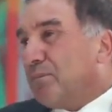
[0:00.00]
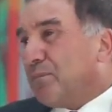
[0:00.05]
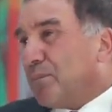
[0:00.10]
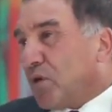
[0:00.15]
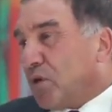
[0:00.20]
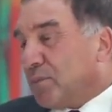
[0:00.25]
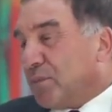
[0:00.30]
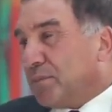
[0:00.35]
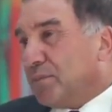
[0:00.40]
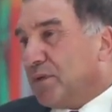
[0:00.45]

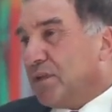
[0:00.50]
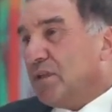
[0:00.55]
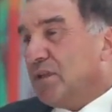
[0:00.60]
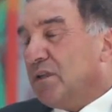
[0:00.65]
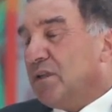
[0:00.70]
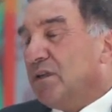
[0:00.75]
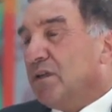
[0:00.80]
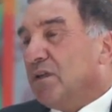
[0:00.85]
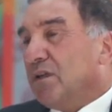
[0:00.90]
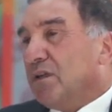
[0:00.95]

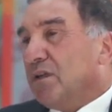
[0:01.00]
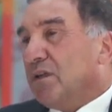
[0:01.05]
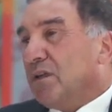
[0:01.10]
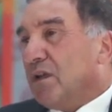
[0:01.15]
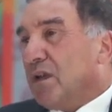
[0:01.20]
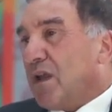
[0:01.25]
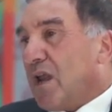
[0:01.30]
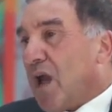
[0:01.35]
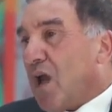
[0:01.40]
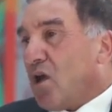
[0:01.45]
Probably
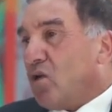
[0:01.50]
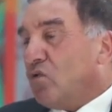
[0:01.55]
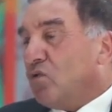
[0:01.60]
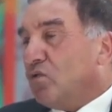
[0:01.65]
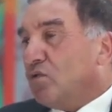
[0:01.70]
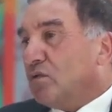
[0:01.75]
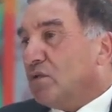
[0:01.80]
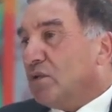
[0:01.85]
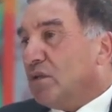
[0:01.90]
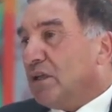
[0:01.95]

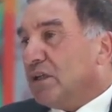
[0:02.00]
now,